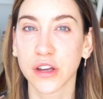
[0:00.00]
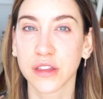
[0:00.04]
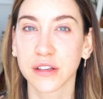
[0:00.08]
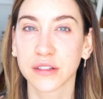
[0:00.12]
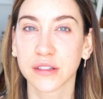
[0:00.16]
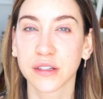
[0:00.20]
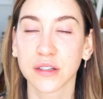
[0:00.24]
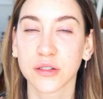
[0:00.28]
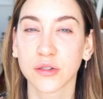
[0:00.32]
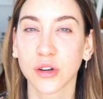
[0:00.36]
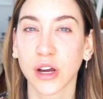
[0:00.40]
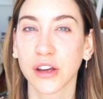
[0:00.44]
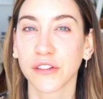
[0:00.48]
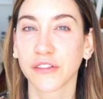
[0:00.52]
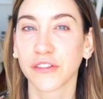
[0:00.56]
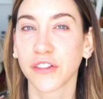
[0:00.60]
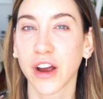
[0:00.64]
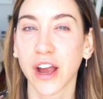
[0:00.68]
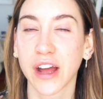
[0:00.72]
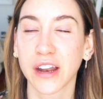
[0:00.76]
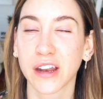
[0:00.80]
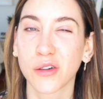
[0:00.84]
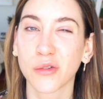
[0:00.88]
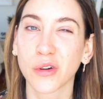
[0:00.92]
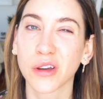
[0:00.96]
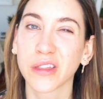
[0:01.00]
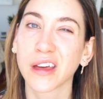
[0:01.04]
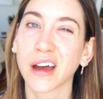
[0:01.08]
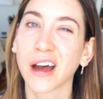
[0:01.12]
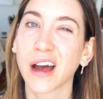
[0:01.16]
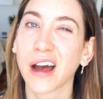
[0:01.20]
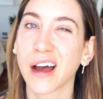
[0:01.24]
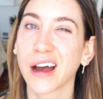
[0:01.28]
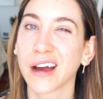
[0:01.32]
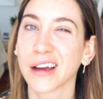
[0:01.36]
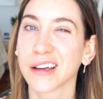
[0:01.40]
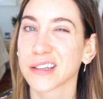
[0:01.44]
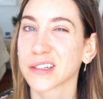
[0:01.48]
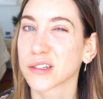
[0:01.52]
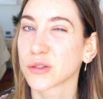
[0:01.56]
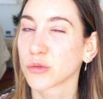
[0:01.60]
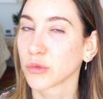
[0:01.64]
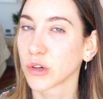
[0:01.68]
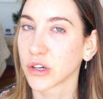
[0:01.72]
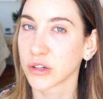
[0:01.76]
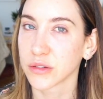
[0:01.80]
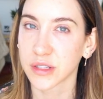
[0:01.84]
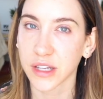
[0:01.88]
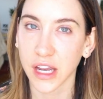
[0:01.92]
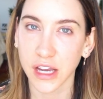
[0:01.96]
This is great for anyone that has
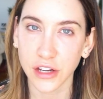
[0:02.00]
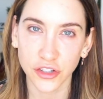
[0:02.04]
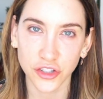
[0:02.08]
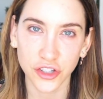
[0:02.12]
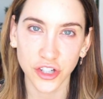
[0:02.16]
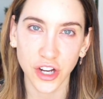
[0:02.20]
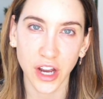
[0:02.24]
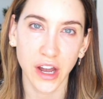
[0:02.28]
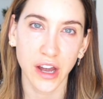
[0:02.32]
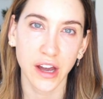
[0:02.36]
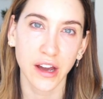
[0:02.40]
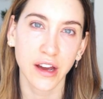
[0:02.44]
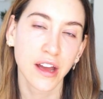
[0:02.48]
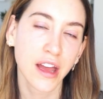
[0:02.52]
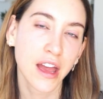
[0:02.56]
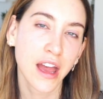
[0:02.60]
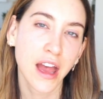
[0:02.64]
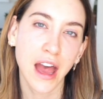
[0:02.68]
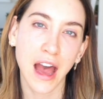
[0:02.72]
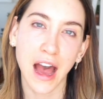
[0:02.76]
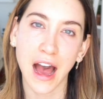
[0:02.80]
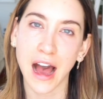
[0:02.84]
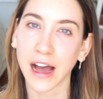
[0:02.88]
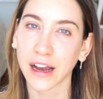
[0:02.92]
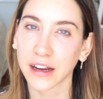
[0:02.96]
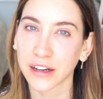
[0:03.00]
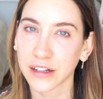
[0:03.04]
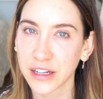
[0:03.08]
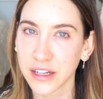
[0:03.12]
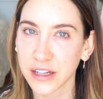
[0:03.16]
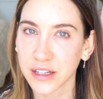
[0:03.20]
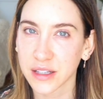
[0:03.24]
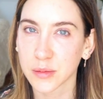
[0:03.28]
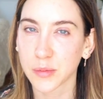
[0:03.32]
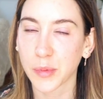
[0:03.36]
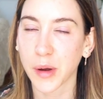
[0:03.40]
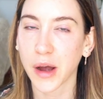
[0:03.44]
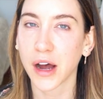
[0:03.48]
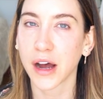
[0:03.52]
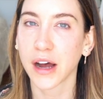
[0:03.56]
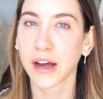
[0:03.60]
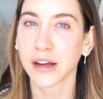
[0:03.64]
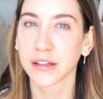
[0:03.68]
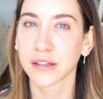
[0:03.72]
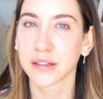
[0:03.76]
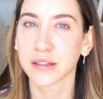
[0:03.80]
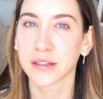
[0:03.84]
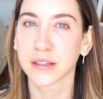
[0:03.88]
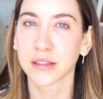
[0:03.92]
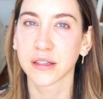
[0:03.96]
rosacea, acne
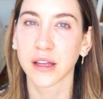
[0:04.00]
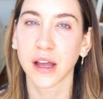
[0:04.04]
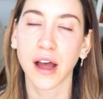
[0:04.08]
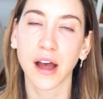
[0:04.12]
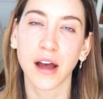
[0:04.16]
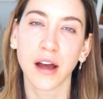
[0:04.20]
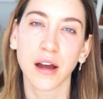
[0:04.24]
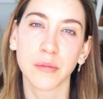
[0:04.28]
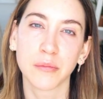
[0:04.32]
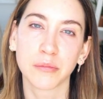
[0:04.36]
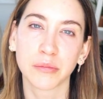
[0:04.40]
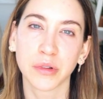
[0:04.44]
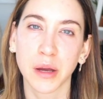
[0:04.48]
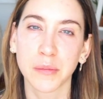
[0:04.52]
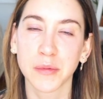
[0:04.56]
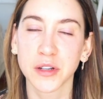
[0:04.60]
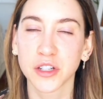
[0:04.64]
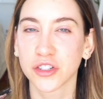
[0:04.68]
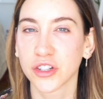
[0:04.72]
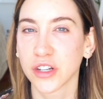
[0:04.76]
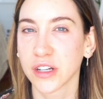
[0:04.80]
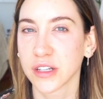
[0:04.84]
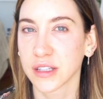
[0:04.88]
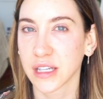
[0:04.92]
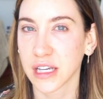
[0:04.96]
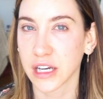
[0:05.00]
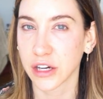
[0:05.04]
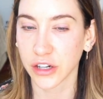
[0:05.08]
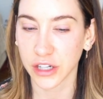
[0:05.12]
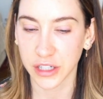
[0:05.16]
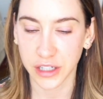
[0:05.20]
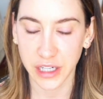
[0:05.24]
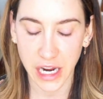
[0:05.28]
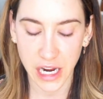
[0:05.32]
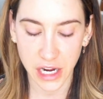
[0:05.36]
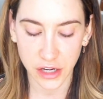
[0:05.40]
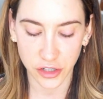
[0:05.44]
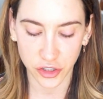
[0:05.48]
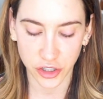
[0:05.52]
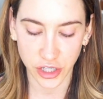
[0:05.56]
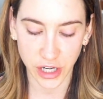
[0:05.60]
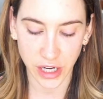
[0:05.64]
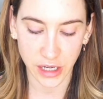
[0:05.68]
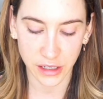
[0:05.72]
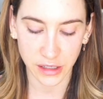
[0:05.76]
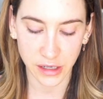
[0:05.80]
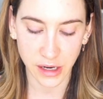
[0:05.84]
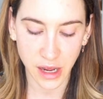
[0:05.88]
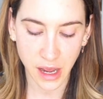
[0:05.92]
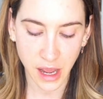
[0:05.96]
spots, blemishes,
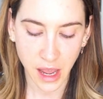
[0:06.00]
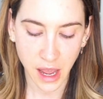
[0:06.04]
irritation.